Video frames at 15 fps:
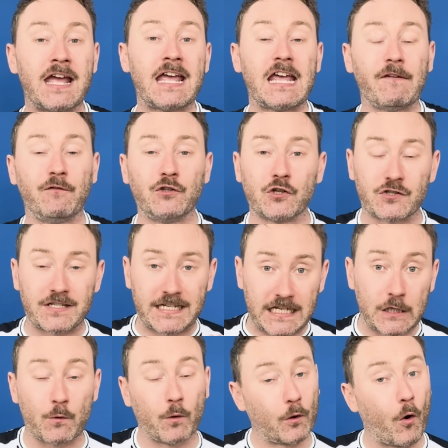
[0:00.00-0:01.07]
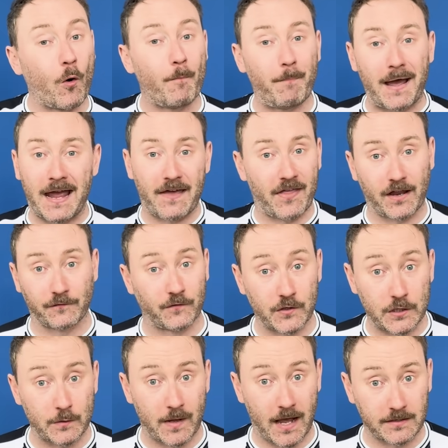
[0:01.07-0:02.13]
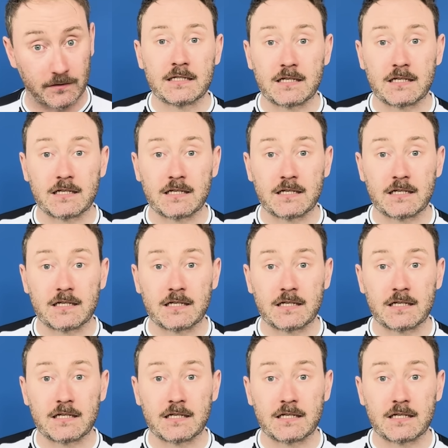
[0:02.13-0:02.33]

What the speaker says: if he doesn't equal or better that for Newcastle.